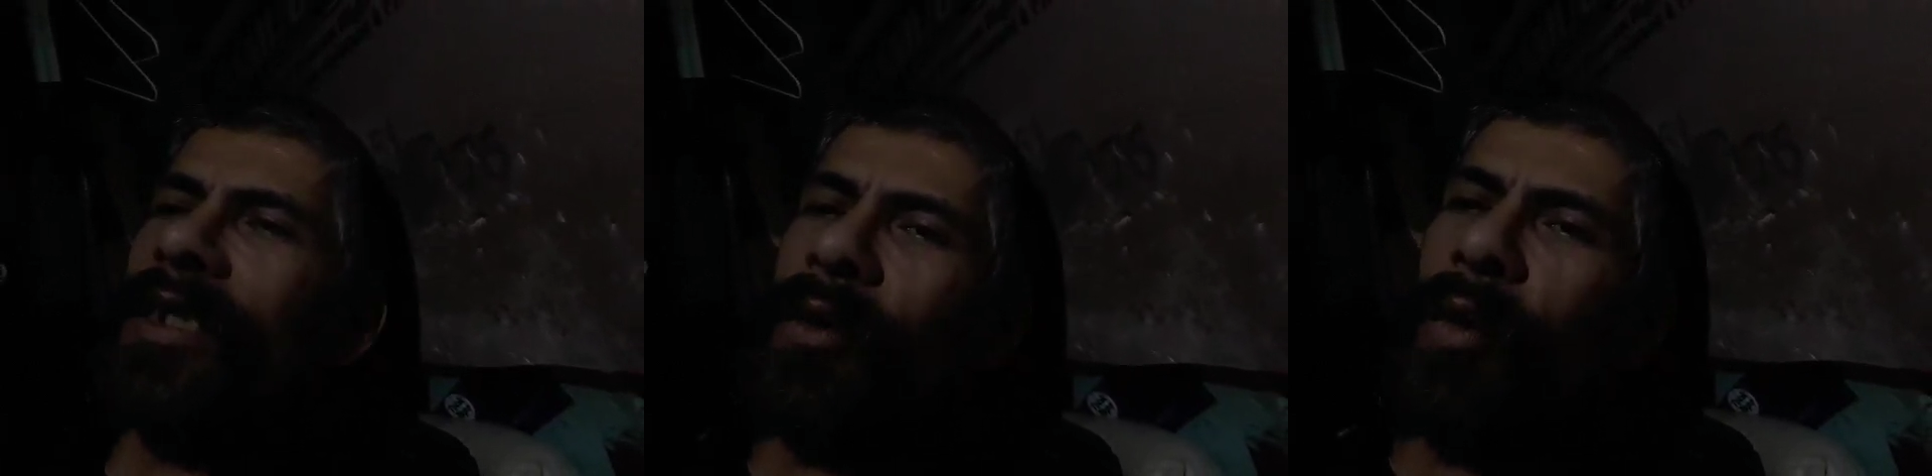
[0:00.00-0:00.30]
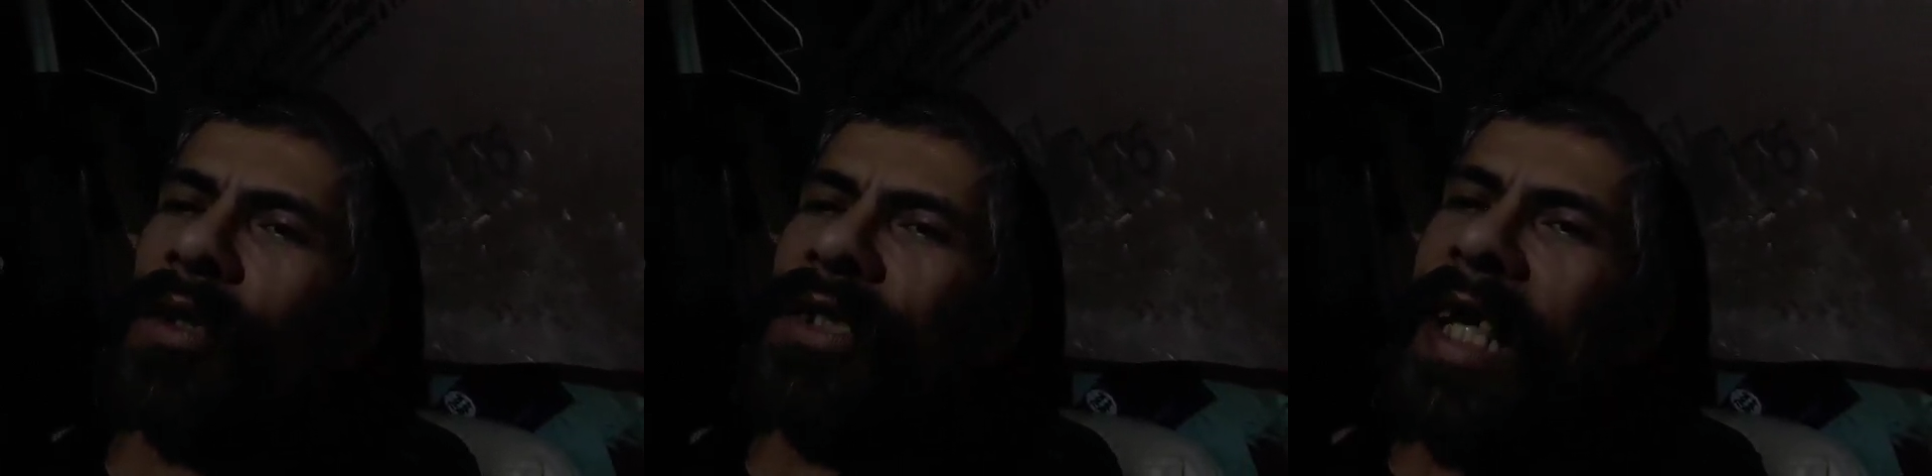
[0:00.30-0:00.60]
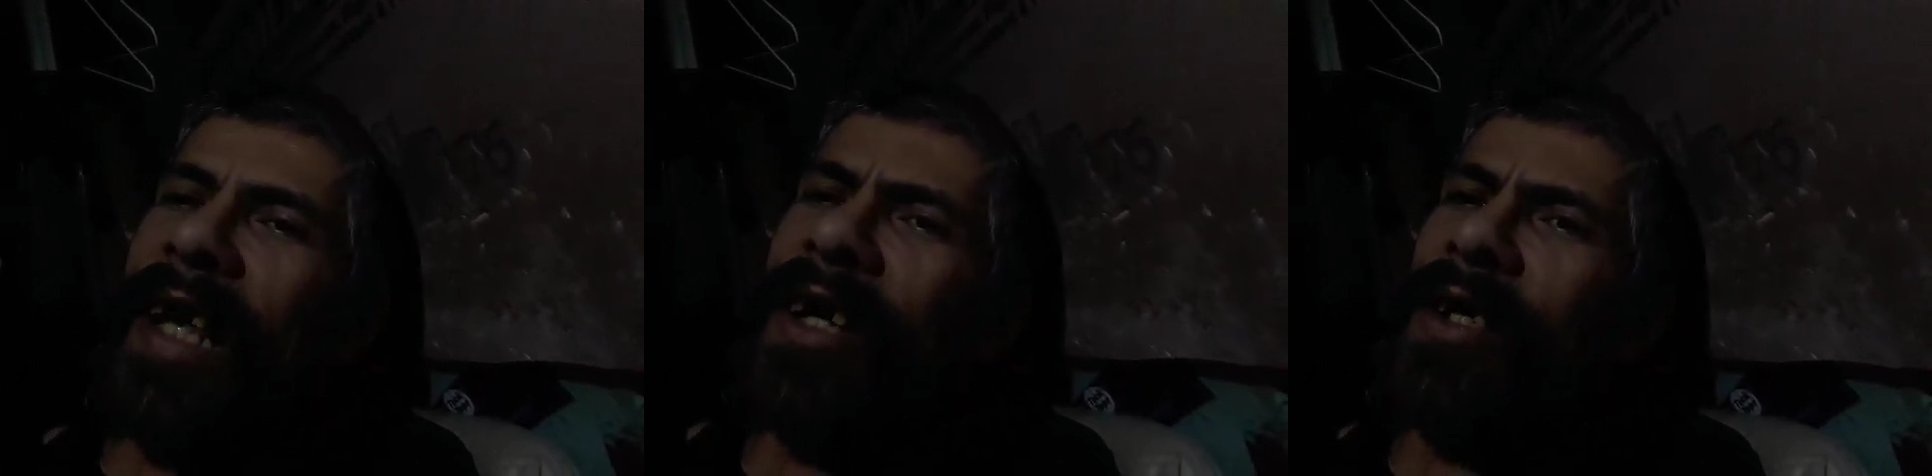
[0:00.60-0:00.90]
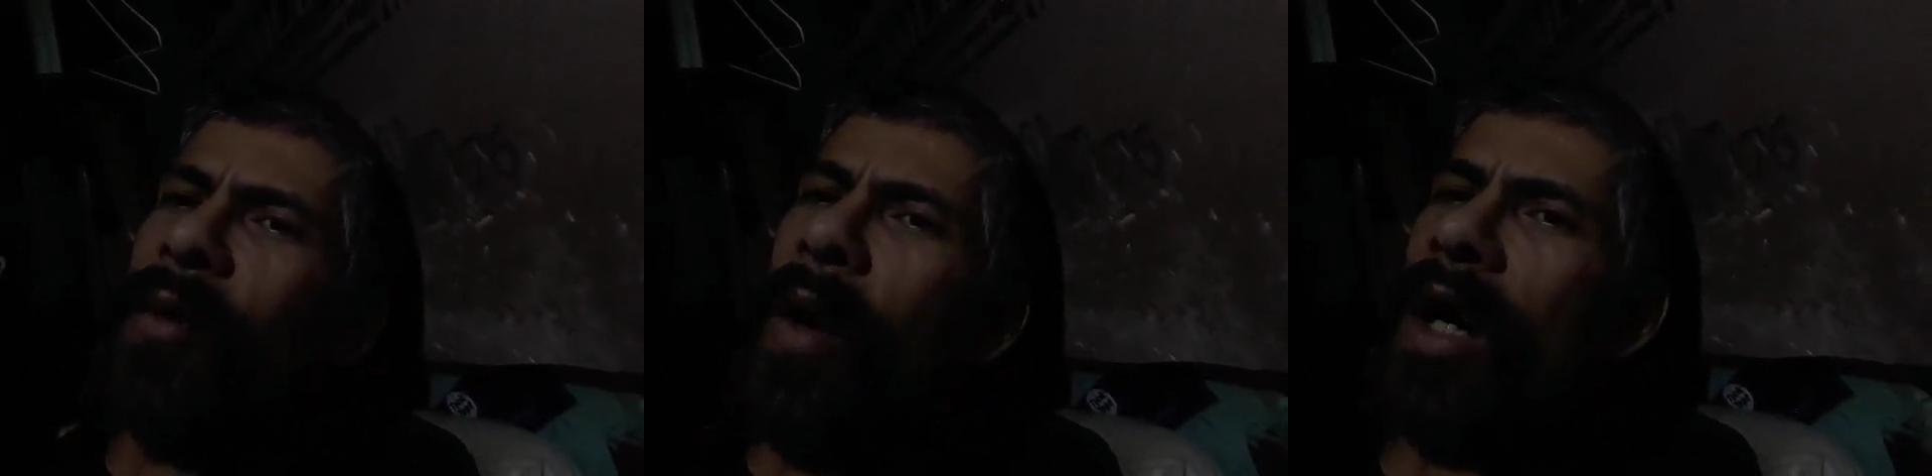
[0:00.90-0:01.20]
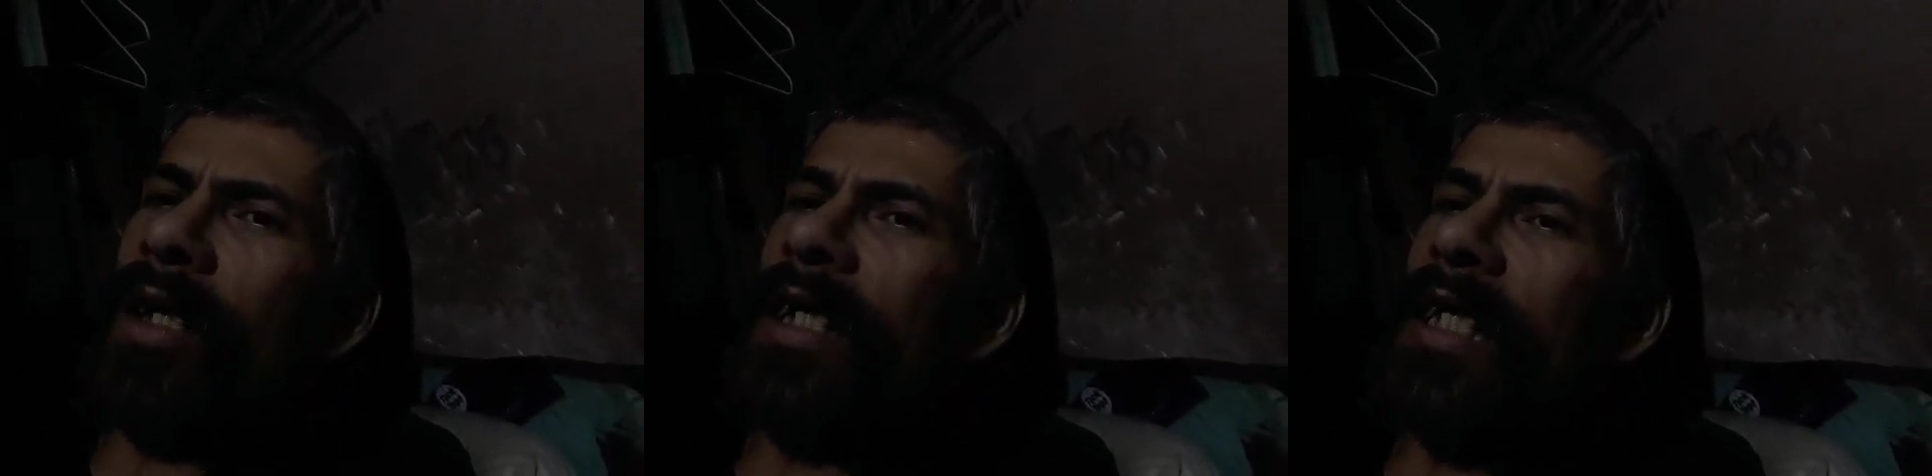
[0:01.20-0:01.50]
towards air
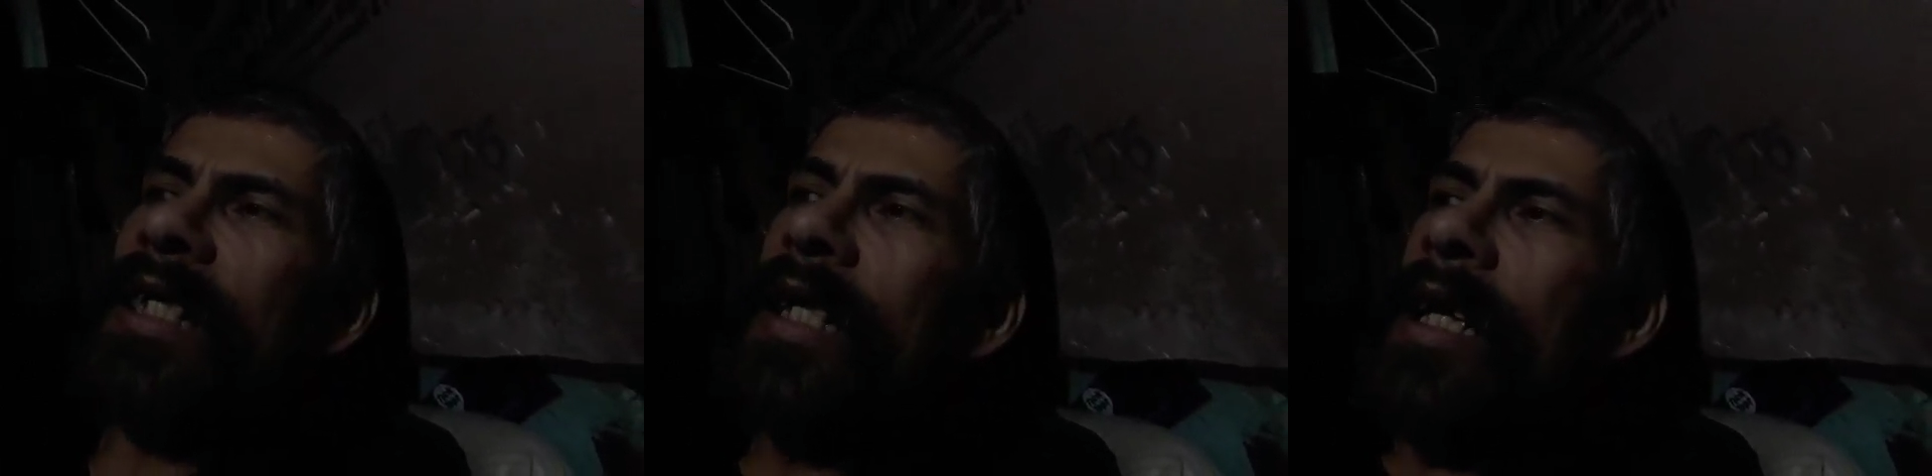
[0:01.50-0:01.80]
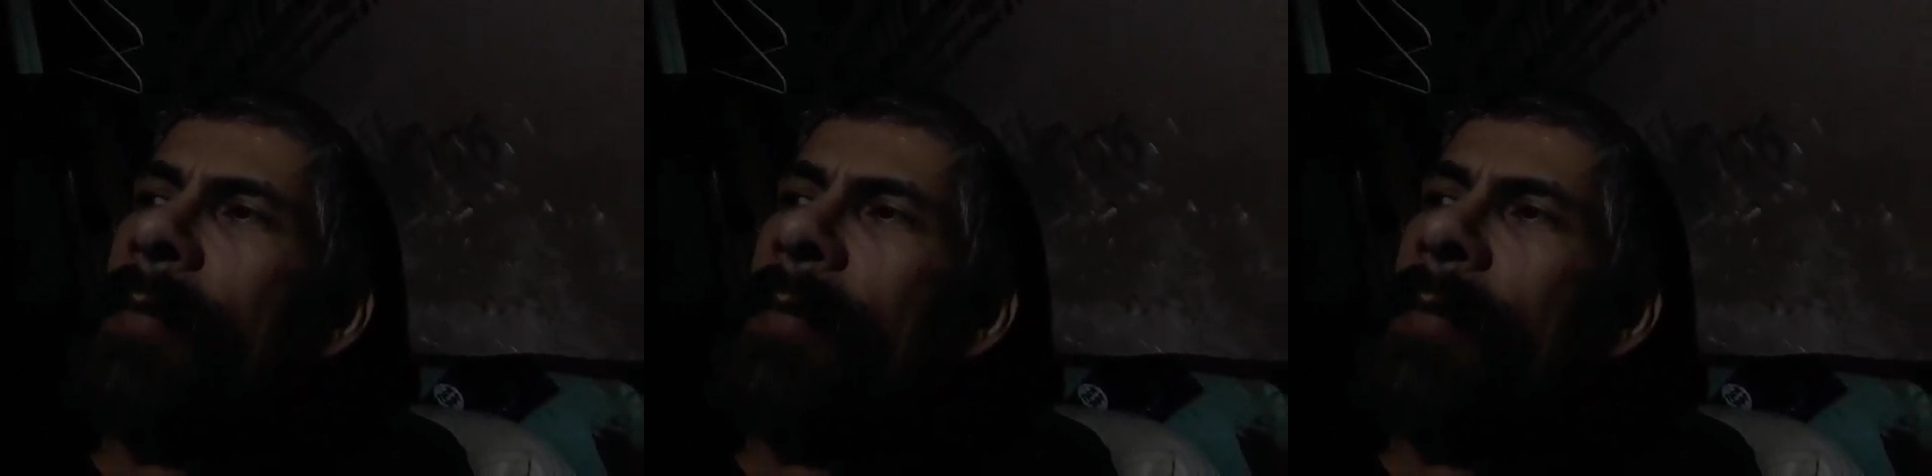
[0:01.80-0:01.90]
quality,